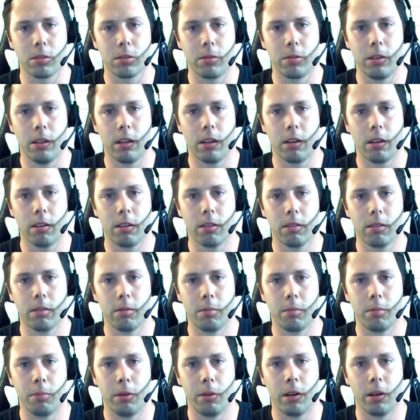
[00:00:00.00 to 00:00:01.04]
week,
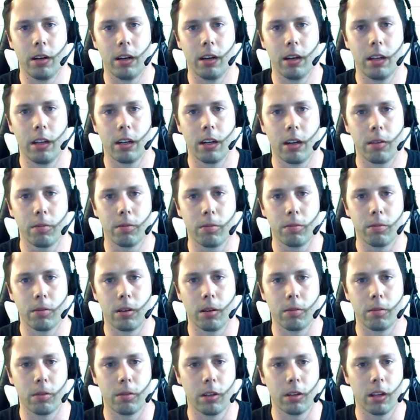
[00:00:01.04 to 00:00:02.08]
but I
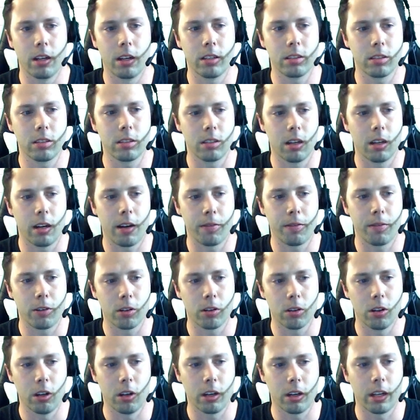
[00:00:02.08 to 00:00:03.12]
realized after
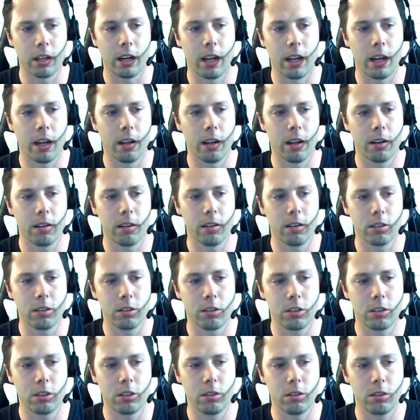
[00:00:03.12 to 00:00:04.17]
looking at
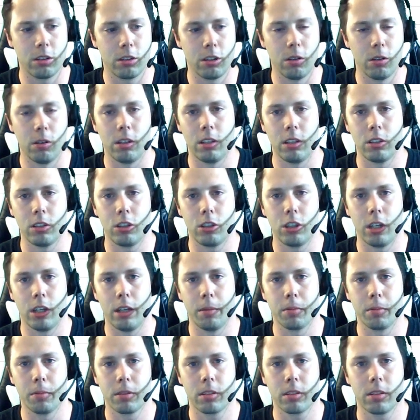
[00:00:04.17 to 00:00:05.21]
two of these Jeeps